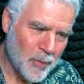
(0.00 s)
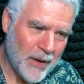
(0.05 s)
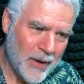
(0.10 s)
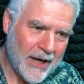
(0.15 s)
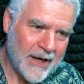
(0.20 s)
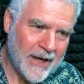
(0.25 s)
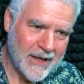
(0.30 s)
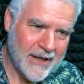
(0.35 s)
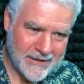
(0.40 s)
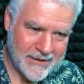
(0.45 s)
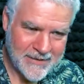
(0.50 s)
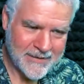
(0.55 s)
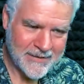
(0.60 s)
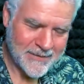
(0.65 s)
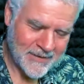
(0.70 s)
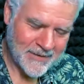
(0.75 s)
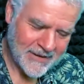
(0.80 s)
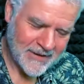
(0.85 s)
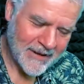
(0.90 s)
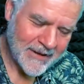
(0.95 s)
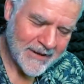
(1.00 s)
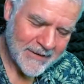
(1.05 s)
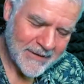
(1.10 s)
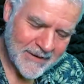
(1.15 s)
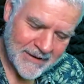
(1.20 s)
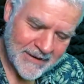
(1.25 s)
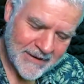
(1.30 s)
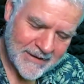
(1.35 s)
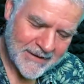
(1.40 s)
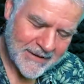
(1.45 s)
back, as the,
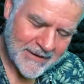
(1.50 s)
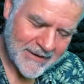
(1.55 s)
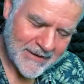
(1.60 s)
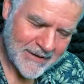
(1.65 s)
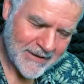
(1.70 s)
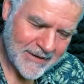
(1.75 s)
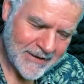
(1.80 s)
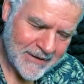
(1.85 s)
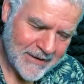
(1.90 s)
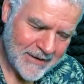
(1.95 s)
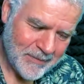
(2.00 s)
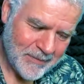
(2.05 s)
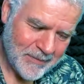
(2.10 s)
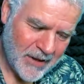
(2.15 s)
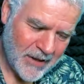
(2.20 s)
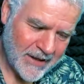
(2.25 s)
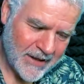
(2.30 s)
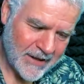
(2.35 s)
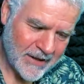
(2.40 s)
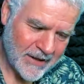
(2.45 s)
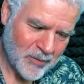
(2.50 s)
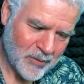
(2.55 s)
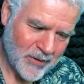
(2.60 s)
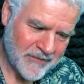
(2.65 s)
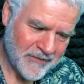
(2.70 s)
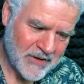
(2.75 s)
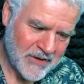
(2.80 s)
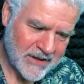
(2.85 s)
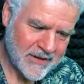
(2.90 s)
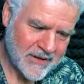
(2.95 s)
the the party that
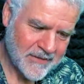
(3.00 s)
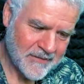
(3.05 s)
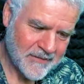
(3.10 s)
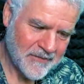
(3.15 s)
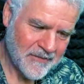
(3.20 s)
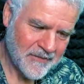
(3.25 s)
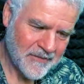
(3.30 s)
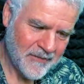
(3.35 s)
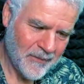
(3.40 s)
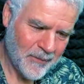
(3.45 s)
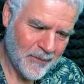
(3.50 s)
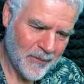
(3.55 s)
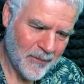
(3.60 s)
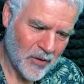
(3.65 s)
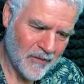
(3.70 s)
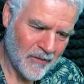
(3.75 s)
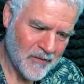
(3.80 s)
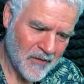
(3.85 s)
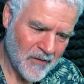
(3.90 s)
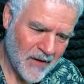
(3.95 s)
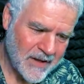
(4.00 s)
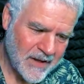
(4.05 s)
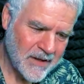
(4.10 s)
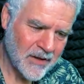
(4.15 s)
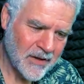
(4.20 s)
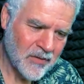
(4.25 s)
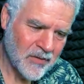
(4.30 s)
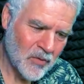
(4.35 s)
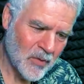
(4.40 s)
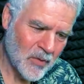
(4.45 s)
we've just got
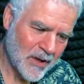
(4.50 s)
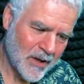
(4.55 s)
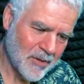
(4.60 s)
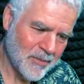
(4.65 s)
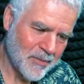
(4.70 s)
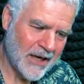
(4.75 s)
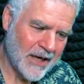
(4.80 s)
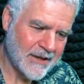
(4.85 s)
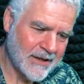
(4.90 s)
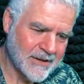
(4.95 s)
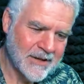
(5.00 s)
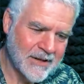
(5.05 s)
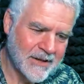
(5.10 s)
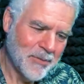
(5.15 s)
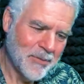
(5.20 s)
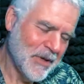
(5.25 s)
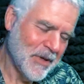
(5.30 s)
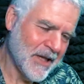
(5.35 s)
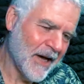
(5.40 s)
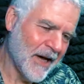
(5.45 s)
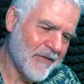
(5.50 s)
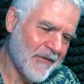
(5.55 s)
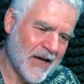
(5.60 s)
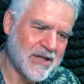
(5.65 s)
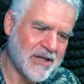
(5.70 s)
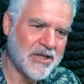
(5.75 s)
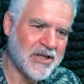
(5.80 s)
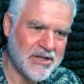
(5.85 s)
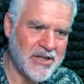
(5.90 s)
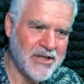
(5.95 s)
funded through one of the banks. I mean, they've
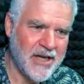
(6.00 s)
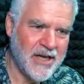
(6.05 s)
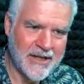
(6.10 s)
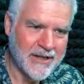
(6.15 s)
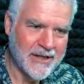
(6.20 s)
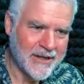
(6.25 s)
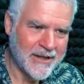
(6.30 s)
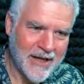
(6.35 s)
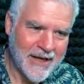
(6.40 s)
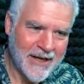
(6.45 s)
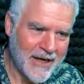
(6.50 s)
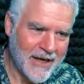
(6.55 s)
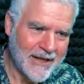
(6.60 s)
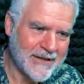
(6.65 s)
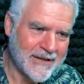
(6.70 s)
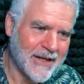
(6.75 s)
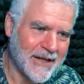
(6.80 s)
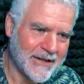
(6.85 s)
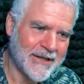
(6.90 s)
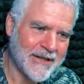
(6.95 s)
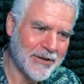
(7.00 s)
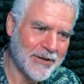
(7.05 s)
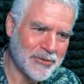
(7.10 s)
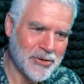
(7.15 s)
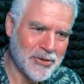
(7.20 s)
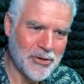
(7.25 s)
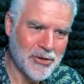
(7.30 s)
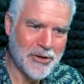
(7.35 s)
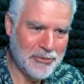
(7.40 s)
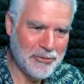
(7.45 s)
actually said that they had done
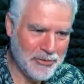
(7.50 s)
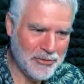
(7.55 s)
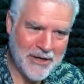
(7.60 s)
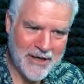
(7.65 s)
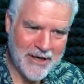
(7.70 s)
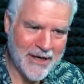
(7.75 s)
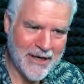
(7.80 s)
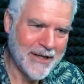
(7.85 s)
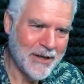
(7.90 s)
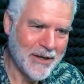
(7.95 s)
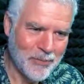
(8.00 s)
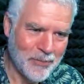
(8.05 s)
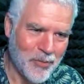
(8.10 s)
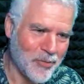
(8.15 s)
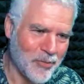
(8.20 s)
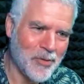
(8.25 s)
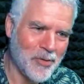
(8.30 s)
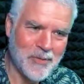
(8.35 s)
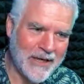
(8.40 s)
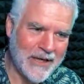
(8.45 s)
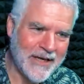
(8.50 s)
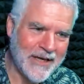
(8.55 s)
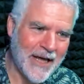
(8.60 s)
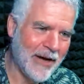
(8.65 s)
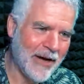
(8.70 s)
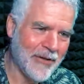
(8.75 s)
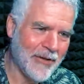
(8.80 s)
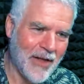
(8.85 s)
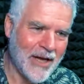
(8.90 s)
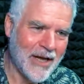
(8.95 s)
deals earlier in the year that probably
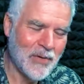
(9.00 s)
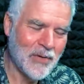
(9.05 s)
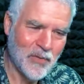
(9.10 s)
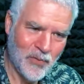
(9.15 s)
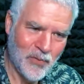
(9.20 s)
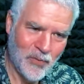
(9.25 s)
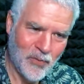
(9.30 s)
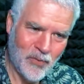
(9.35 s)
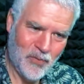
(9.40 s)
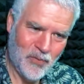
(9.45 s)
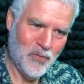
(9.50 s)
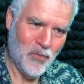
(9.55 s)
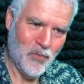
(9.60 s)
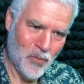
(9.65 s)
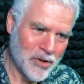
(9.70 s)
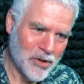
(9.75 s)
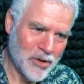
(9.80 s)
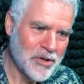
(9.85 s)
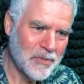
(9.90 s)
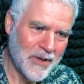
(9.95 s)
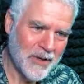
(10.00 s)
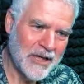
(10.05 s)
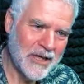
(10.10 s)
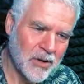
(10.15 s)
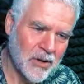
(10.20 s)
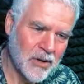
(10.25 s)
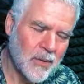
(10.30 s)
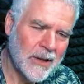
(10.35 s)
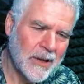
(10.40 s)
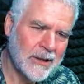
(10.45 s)
now they wouldn't be
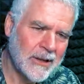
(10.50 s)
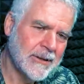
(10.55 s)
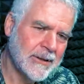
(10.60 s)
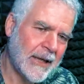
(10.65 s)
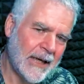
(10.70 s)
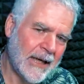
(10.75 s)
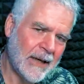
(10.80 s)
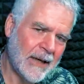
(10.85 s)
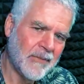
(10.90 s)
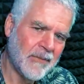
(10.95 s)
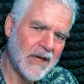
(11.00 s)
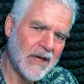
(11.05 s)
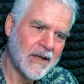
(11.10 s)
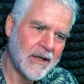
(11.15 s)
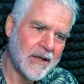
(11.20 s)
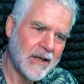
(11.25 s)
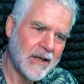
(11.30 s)
doing. Um, so that affects